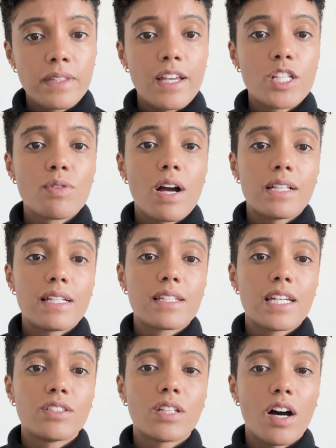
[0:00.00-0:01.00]
Israel has
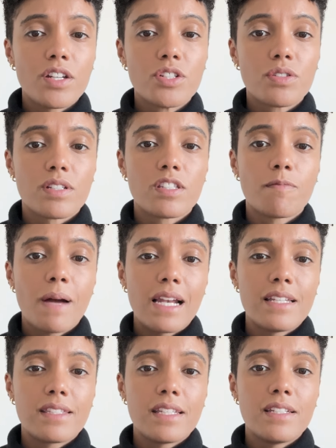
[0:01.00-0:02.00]
killed hundreds of
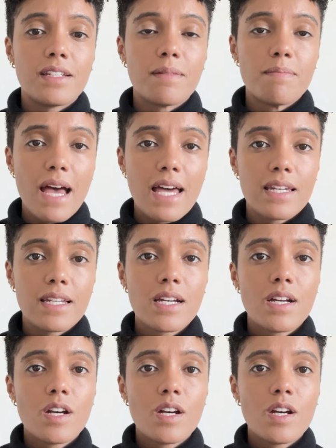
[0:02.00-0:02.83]
Palestinian men,